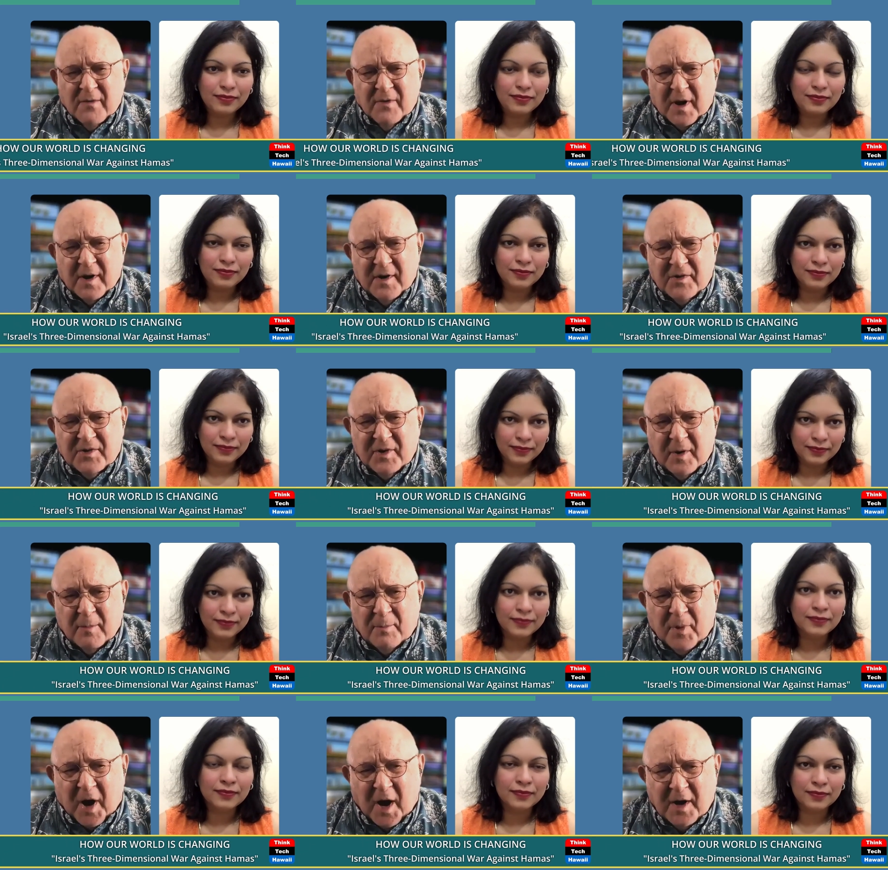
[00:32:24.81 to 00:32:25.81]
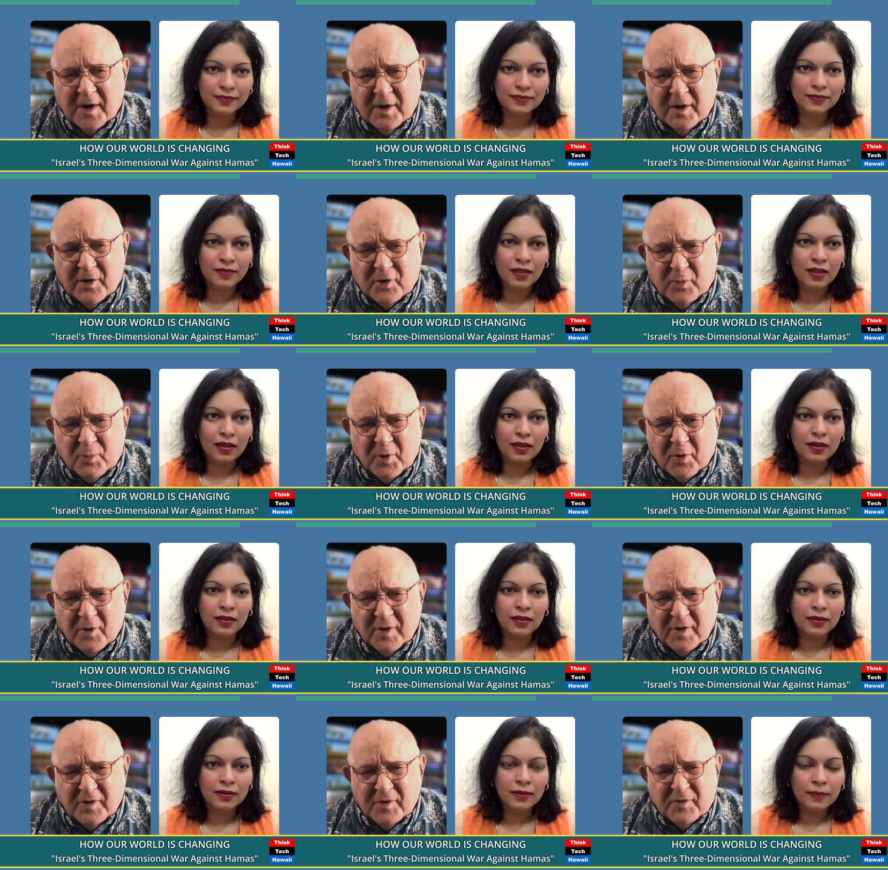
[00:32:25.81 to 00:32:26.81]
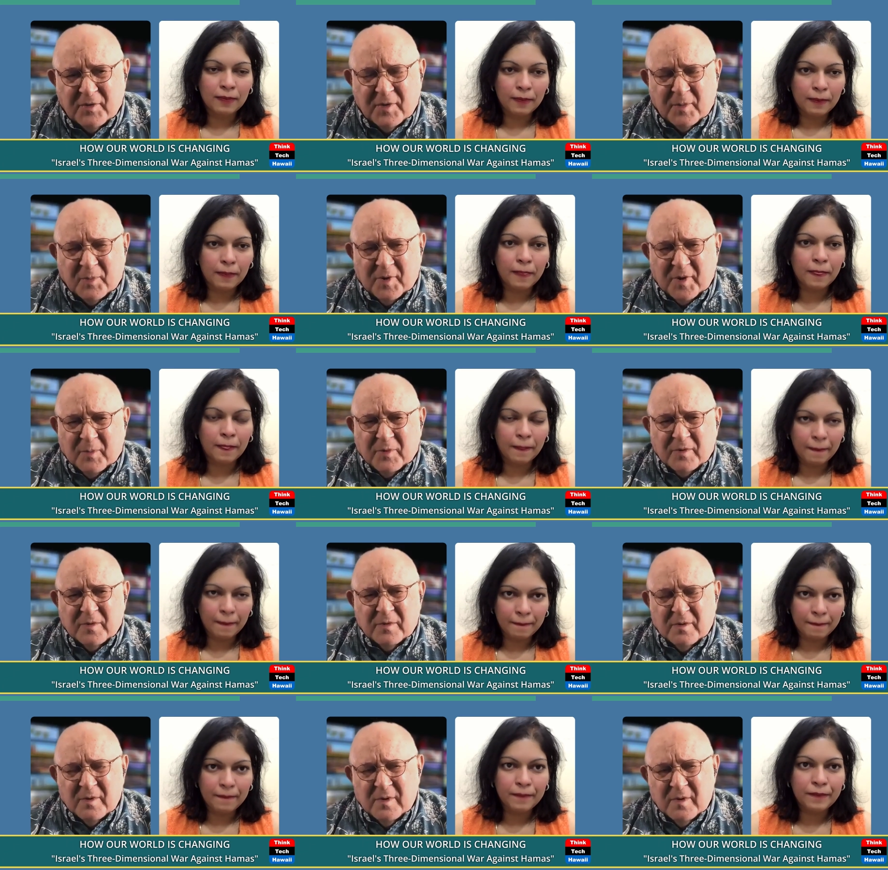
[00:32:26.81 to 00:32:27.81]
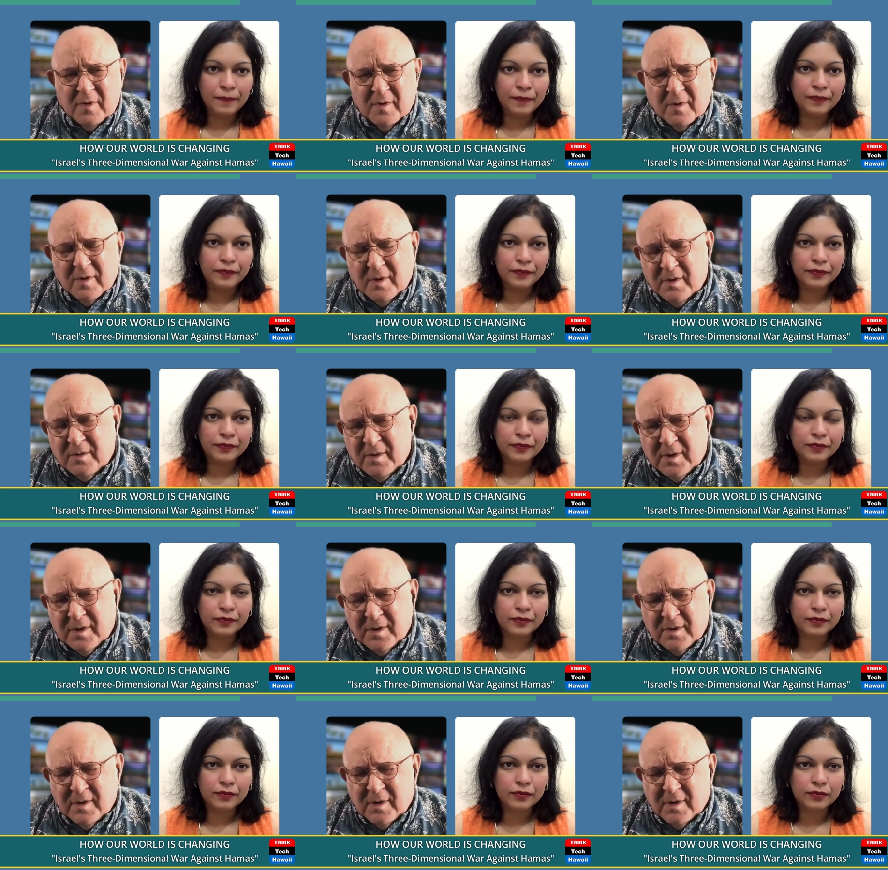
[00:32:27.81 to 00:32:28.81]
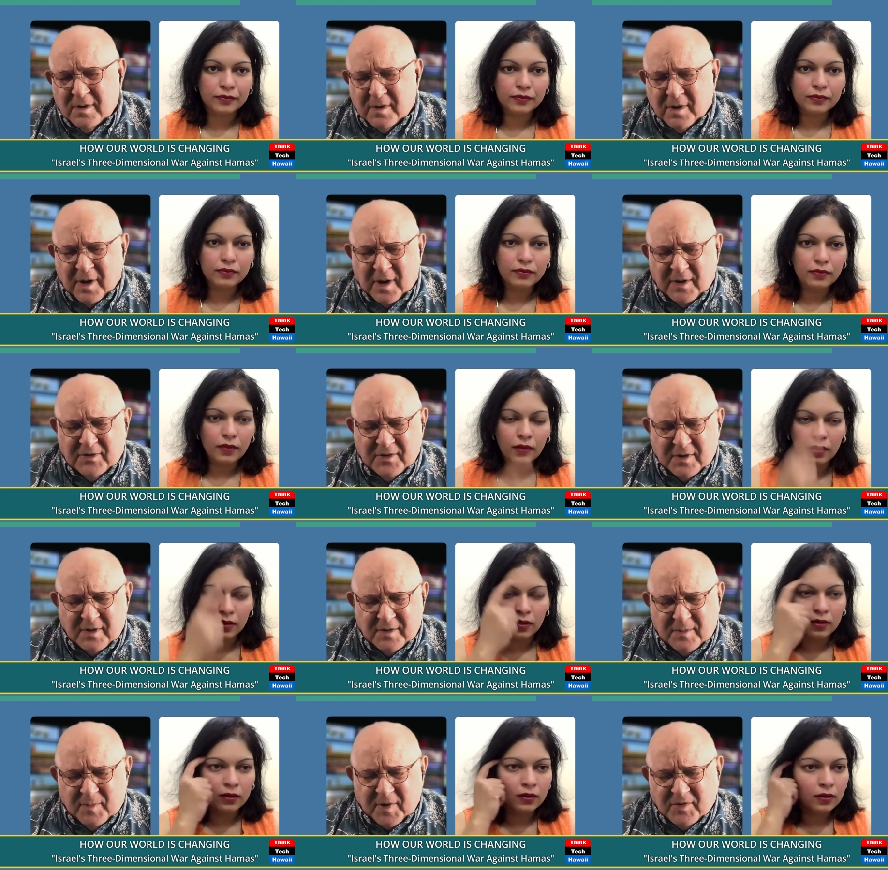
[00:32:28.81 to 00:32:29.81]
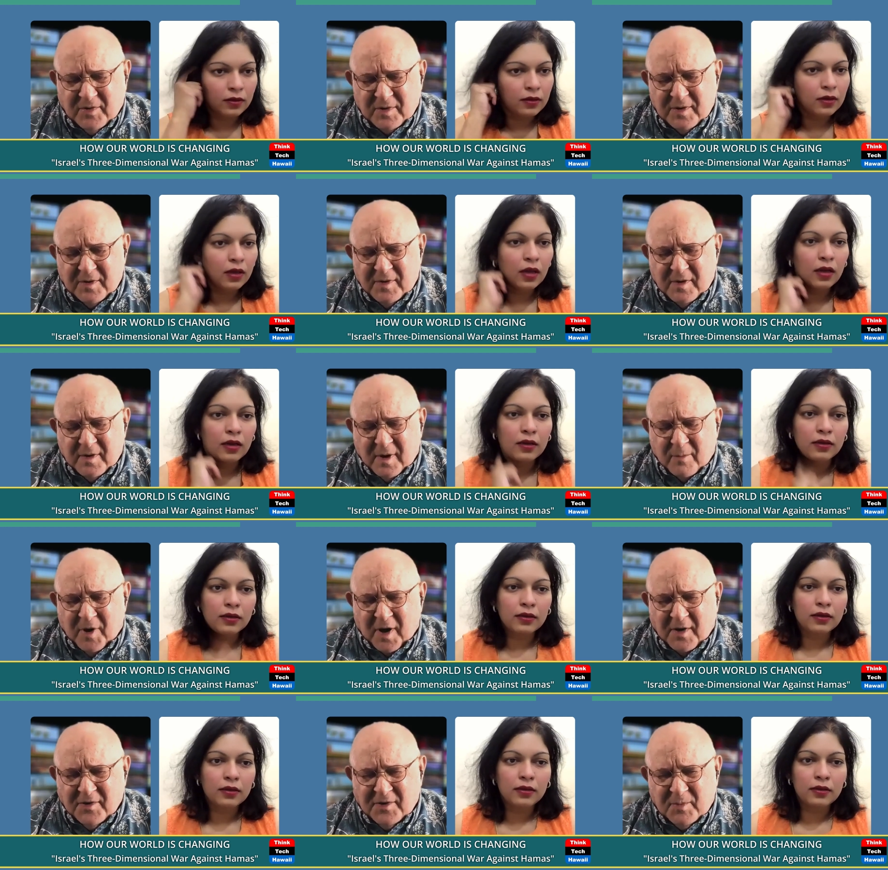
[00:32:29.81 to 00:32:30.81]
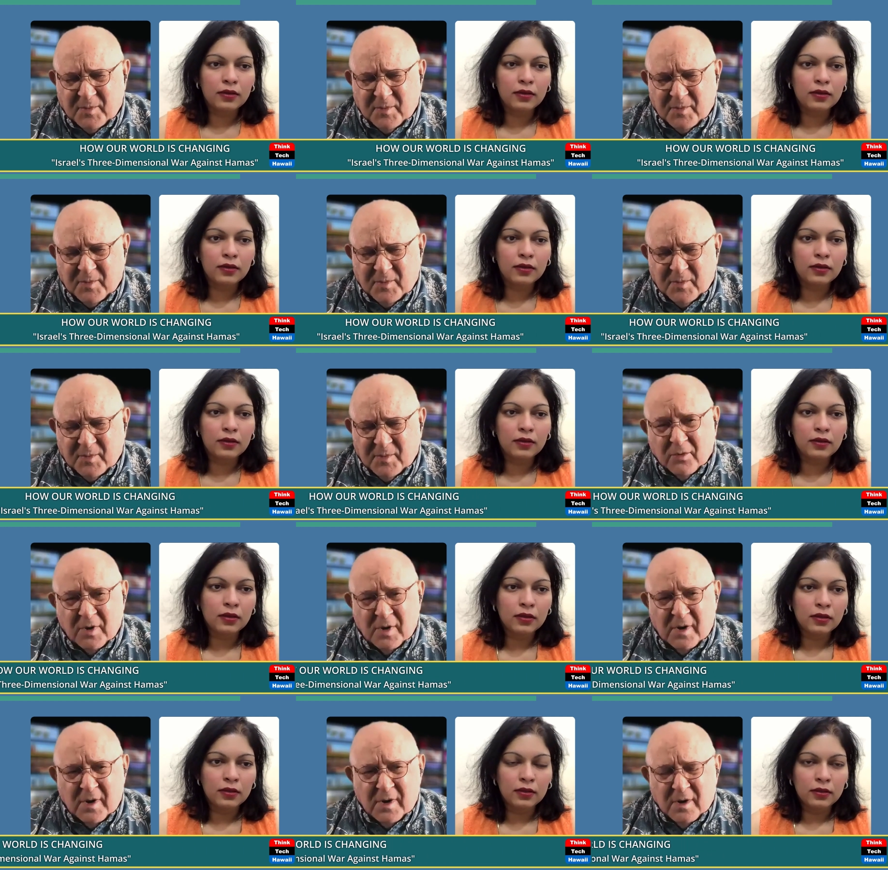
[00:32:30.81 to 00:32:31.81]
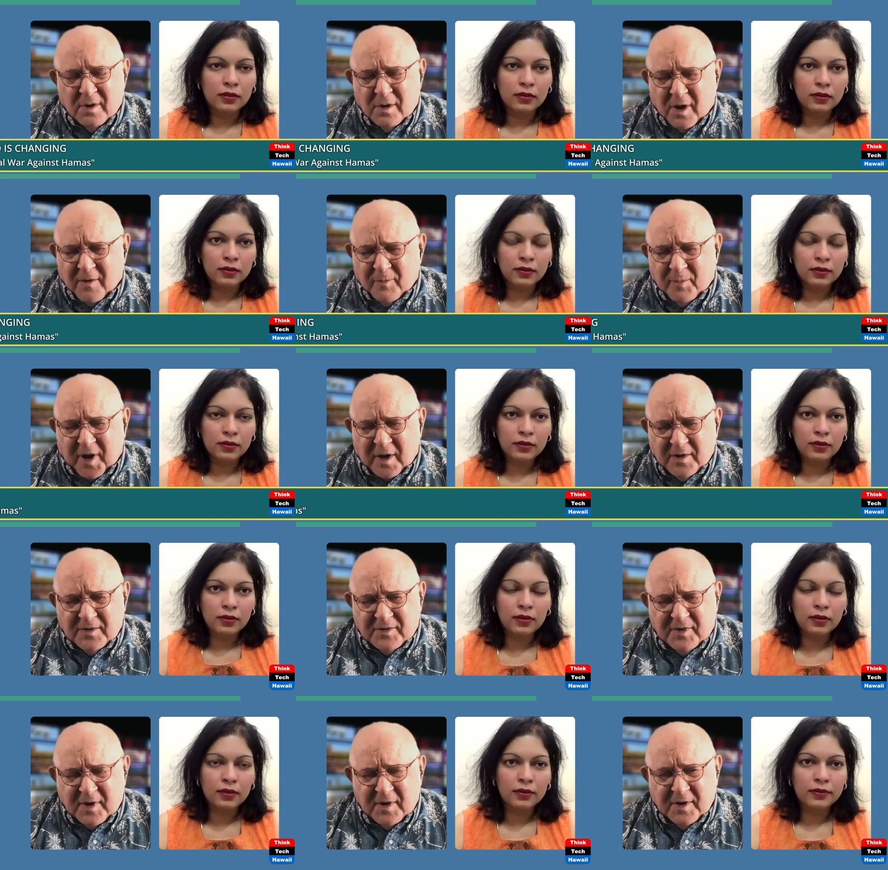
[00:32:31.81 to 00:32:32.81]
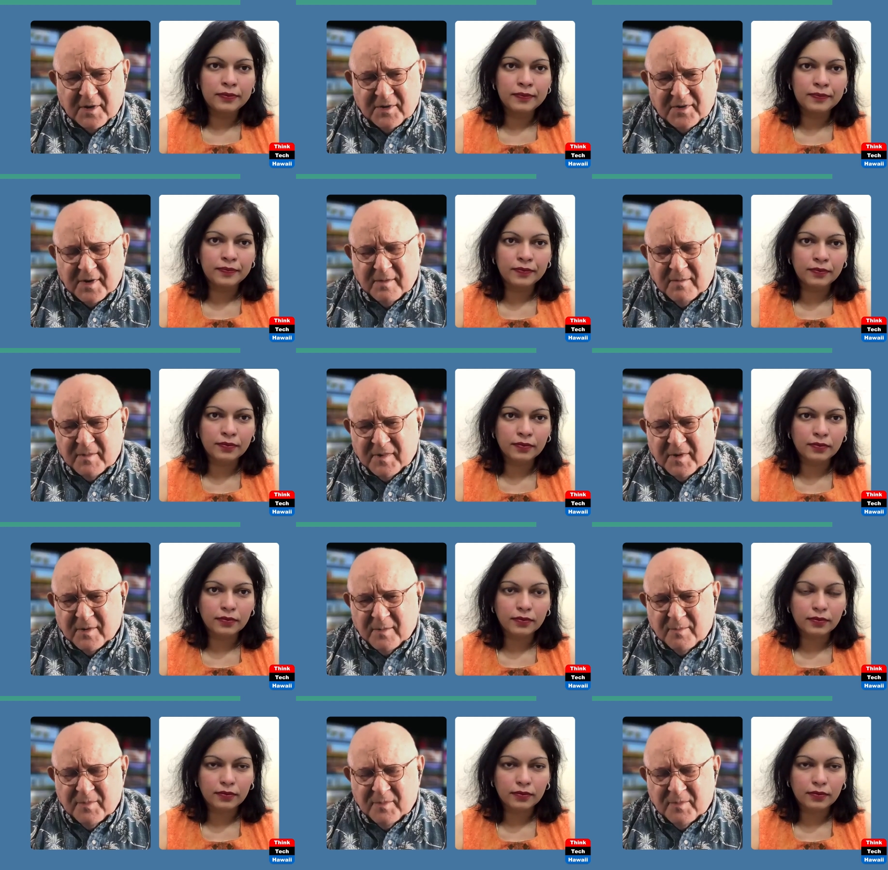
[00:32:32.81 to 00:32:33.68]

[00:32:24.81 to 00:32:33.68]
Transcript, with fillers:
Speaker 1: that is an abiding experience for the people in, in uh, Gaza, especially the Hamas, but also a lot of Palestinians. They, they're,